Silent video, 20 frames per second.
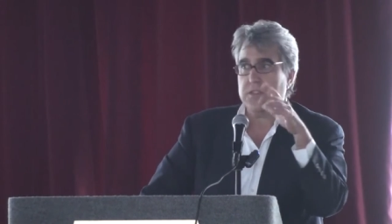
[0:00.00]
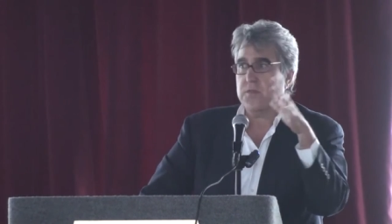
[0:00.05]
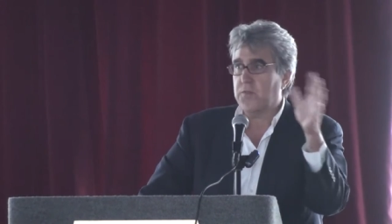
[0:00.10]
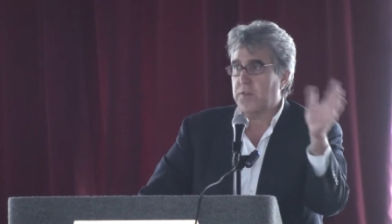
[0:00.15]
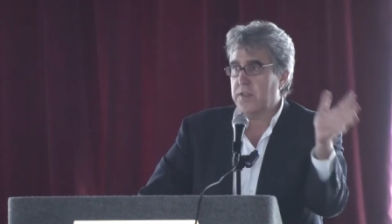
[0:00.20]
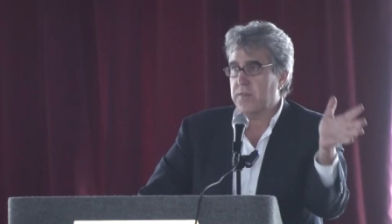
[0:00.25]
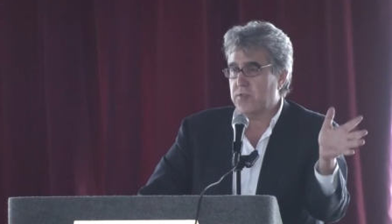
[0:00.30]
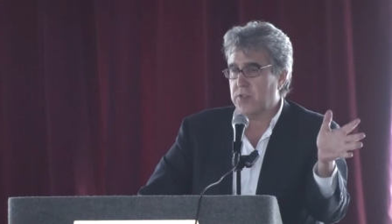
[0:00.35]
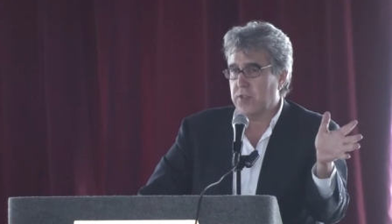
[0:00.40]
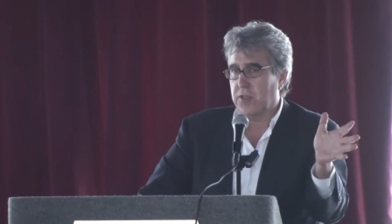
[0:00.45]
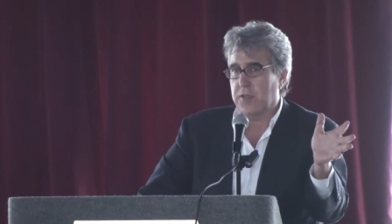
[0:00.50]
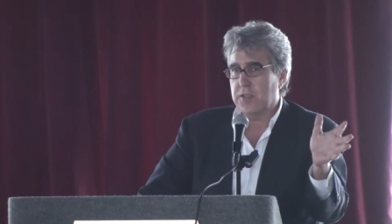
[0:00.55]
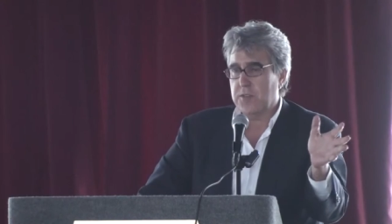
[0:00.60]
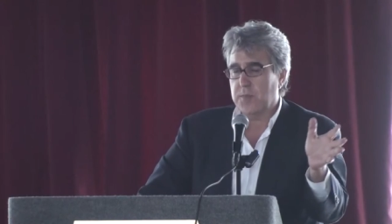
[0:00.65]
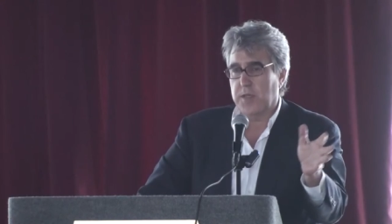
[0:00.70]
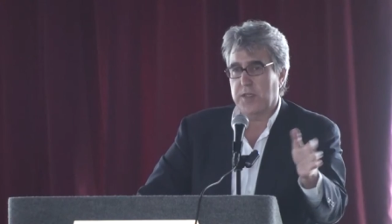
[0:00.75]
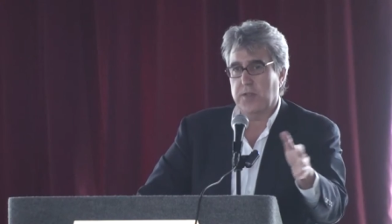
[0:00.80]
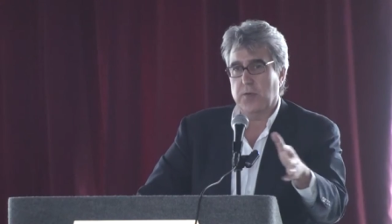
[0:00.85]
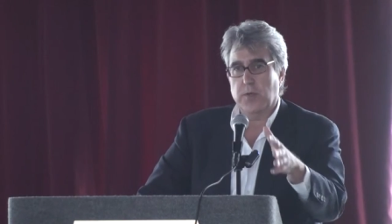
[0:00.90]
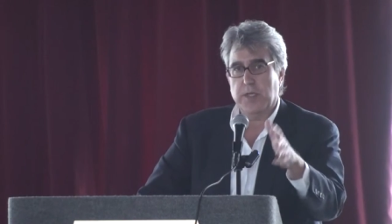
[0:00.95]
it's free of
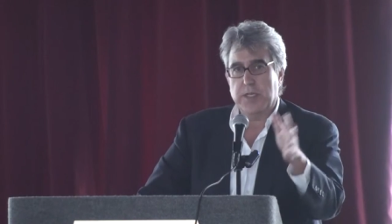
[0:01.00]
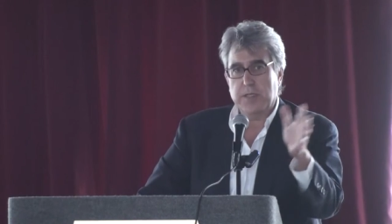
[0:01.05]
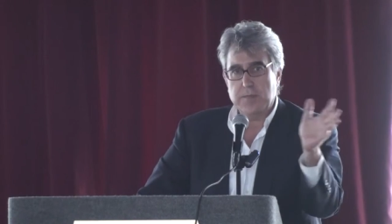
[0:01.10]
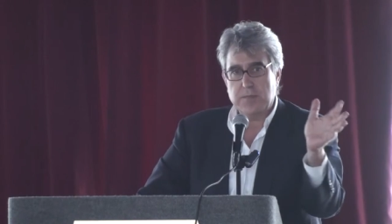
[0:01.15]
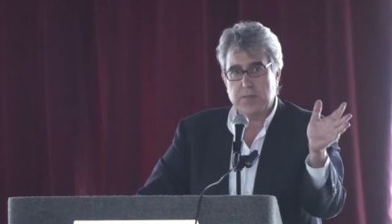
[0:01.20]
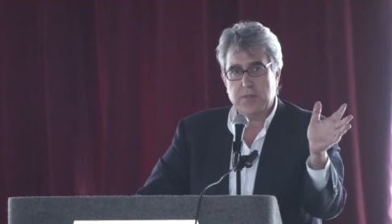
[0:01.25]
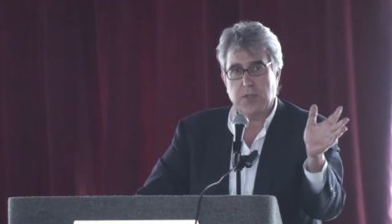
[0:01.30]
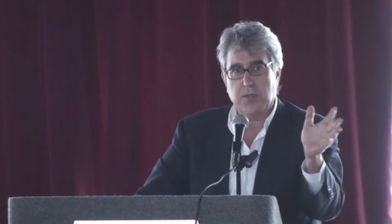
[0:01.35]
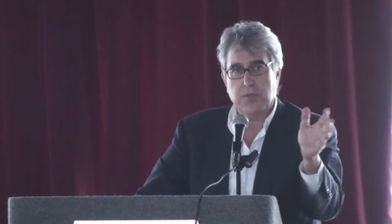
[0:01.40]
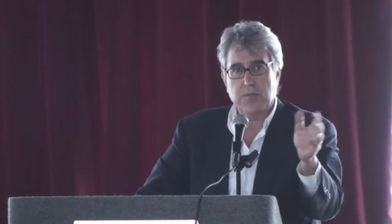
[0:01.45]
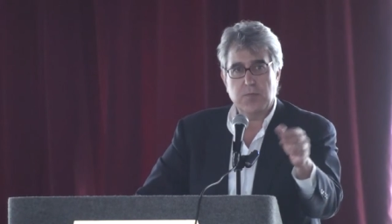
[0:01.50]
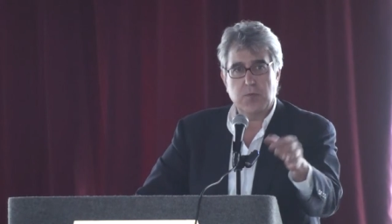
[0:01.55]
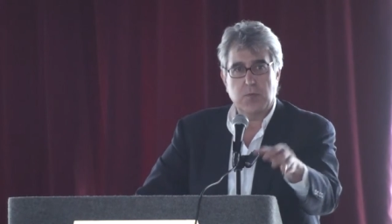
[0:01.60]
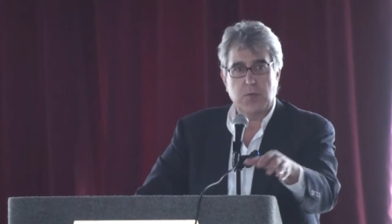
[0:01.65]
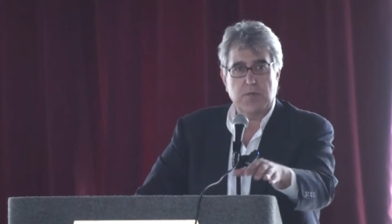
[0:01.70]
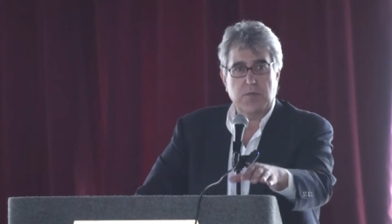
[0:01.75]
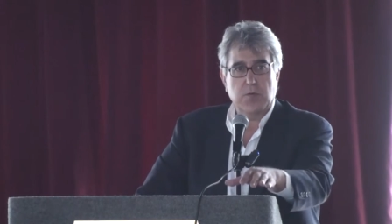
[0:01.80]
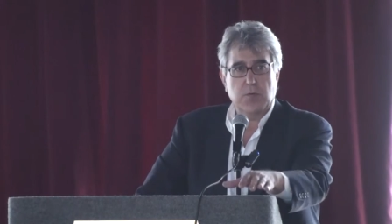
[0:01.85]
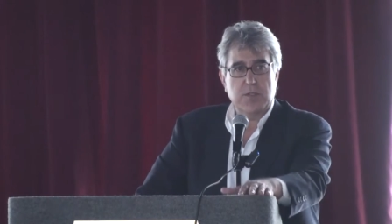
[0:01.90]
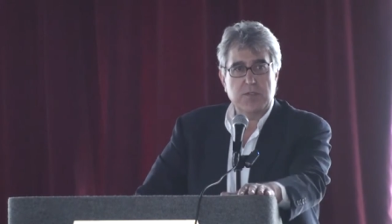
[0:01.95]
charge, by the way, so
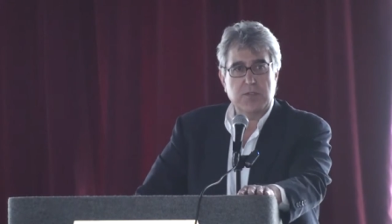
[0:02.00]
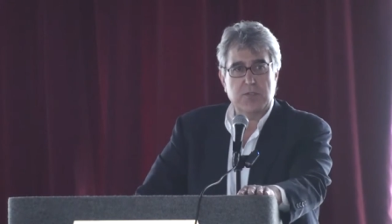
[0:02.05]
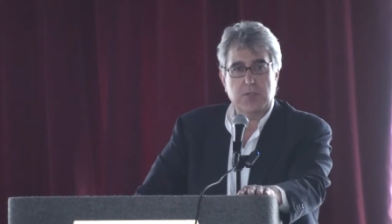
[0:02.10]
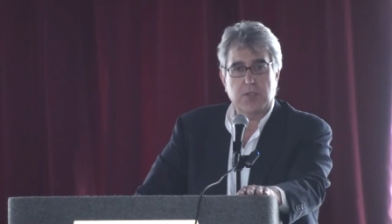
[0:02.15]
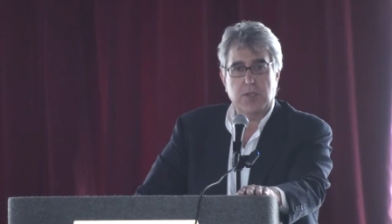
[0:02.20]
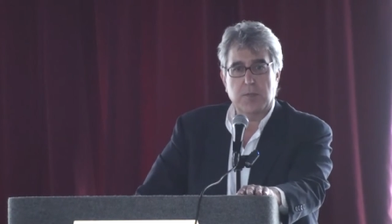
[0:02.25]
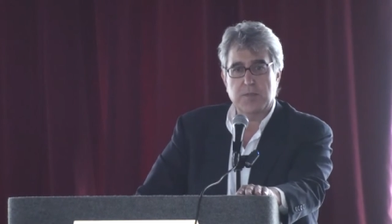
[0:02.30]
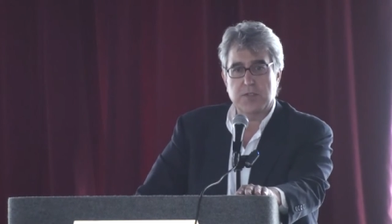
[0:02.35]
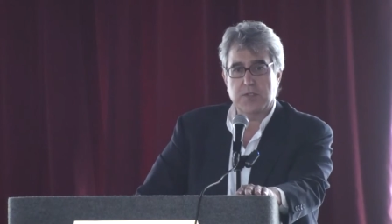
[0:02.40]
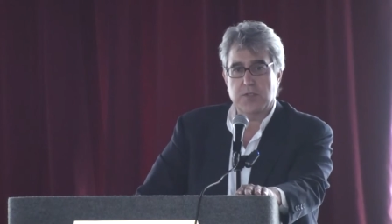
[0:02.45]
whoever wants to come,